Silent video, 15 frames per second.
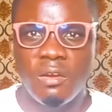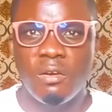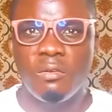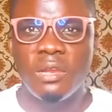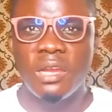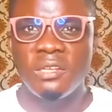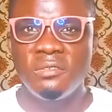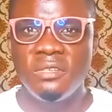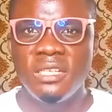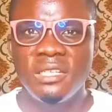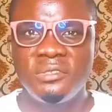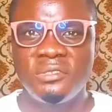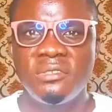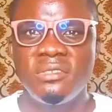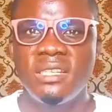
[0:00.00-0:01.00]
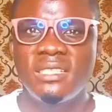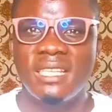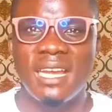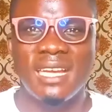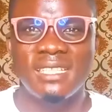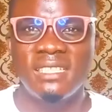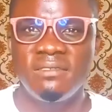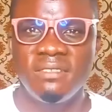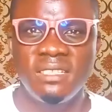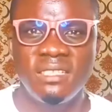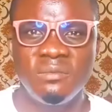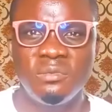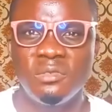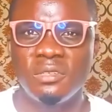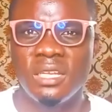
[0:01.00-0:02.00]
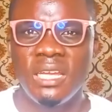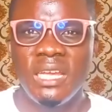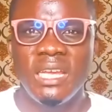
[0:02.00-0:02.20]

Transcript: or you are doing a children's activity book,